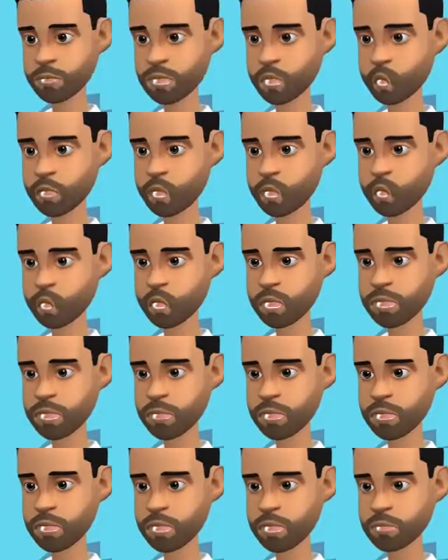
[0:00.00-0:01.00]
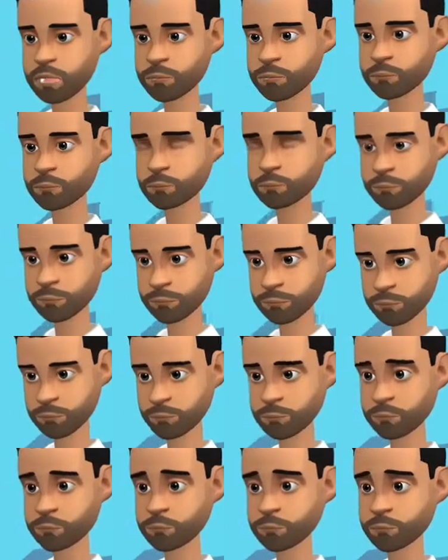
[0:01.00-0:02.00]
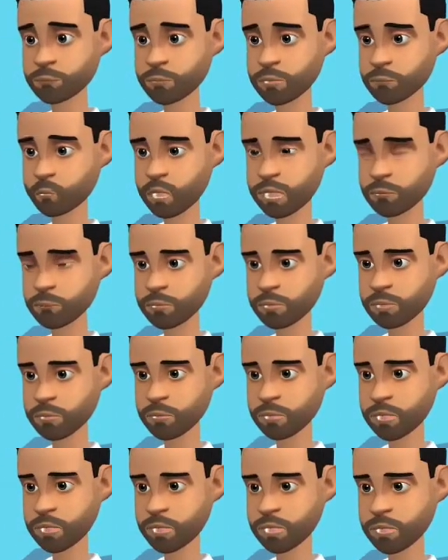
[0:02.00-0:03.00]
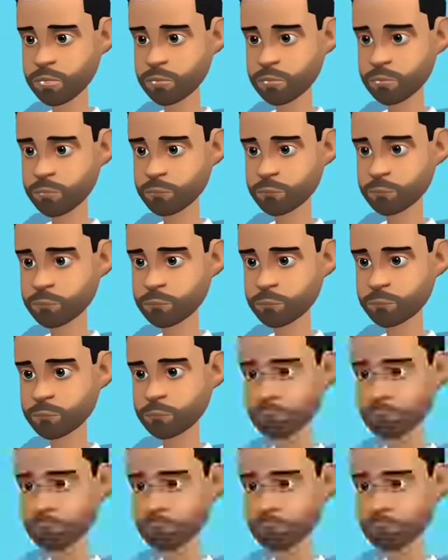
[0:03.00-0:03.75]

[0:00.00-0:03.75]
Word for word: What are you doing, Jane? Someone might see us.